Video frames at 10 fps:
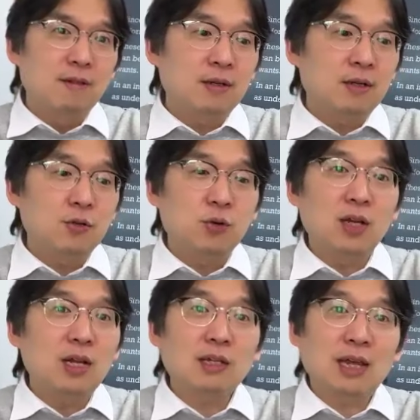then you
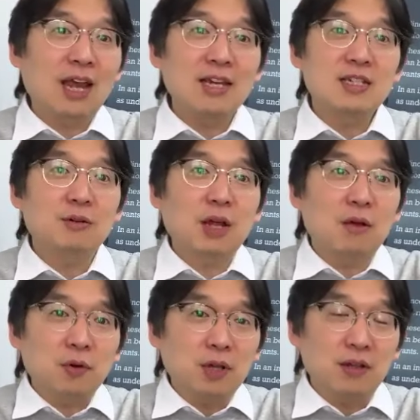cannot cash out
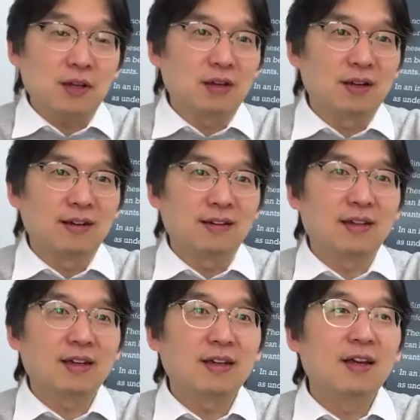everything,
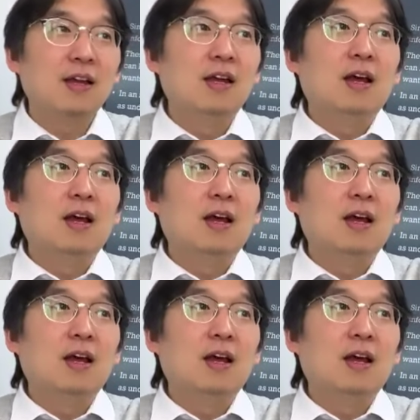okay?